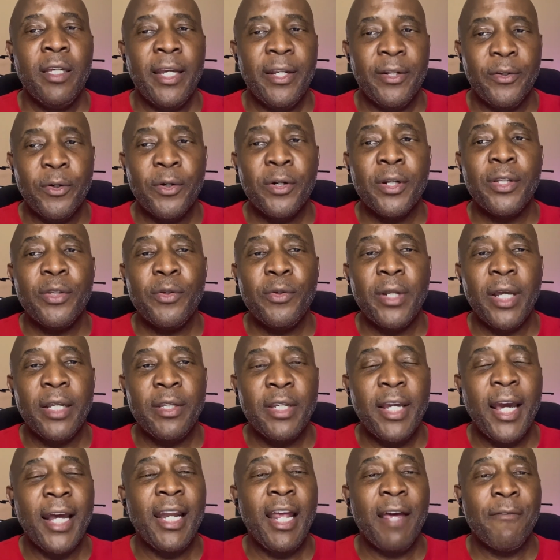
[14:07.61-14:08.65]
In order to do that,
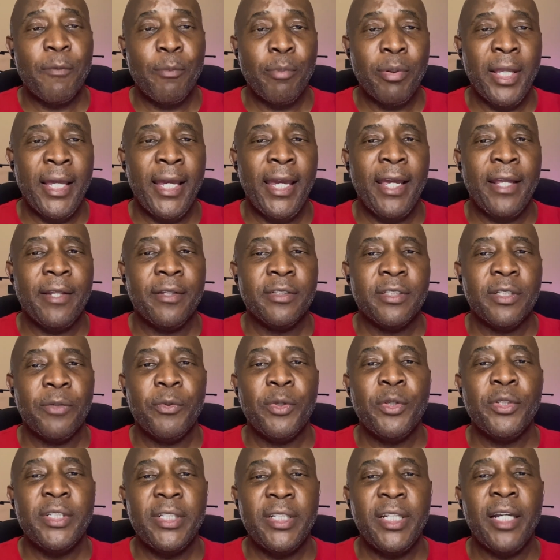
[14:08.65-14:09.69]
you got to have a plan. So
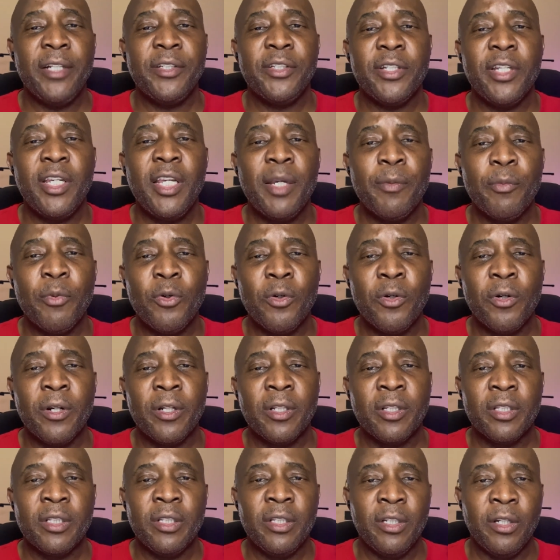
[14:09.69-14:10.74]
when you sit down at your
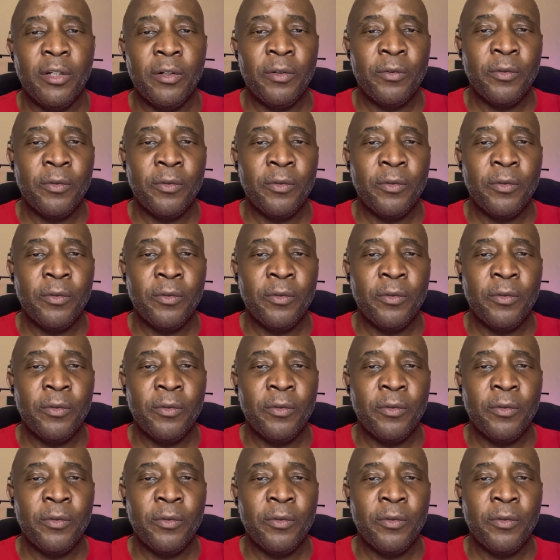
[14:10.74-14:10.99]
keyboard, and